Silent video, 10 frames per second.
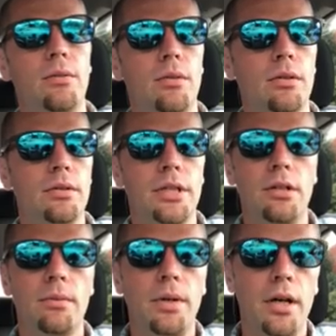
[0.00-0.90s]
or, you
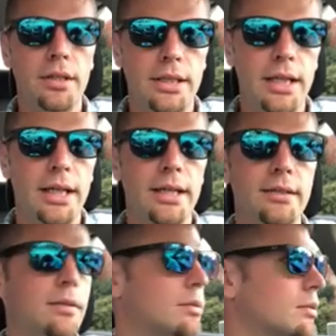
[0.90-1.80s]
know, a
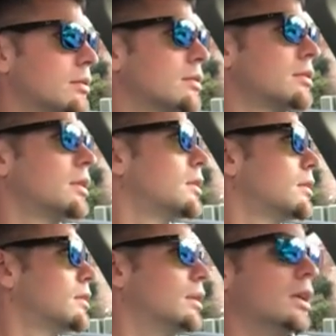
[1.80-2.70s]
podcast, or
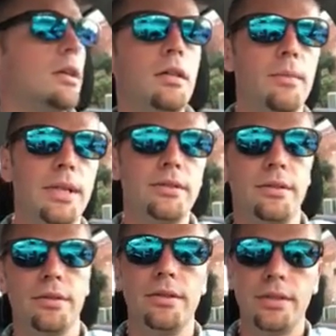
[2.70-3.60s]
uh, I may
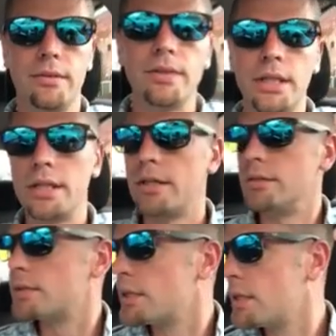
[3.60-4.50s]
still do these
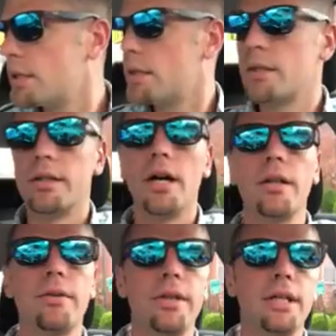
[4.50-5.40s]
videos. The
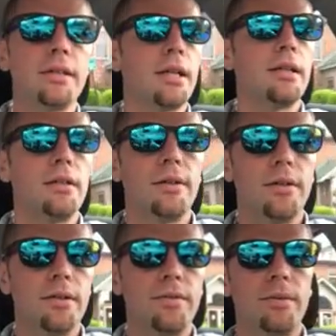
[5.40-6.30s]
other thing that I
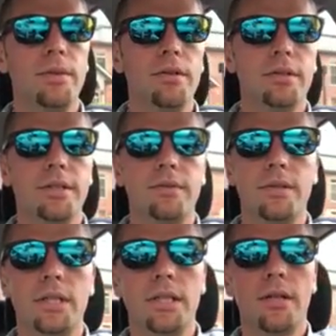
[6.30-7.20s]
learned from doing these
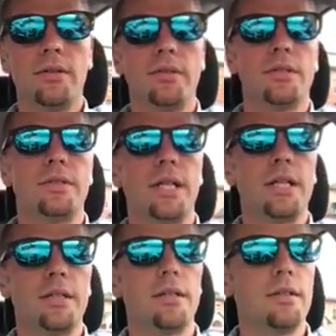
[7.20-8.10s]
videos is
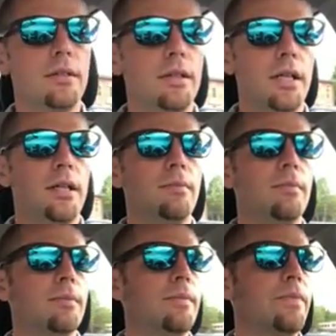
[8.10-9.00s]
that
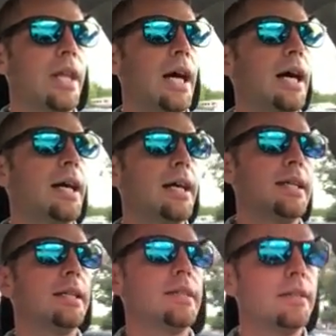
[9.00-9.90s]
um,
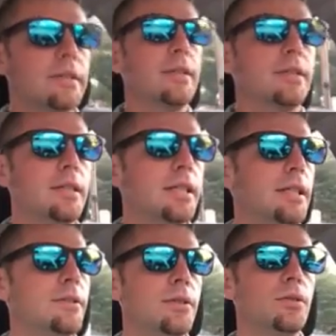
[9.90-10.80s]
I
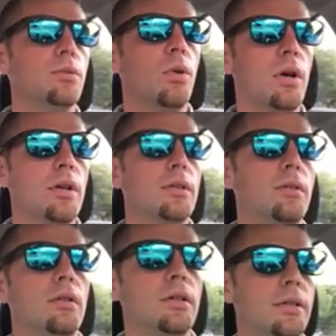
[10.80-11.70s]
need to work
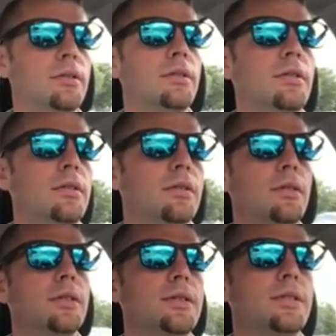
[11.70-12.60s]
on
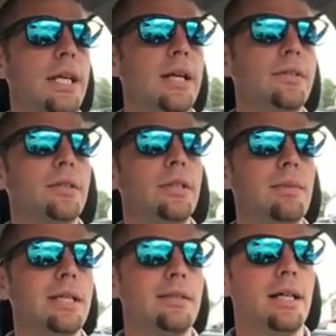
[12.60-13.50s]
scheduling
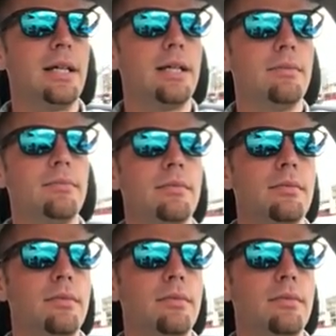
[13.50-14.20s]
my time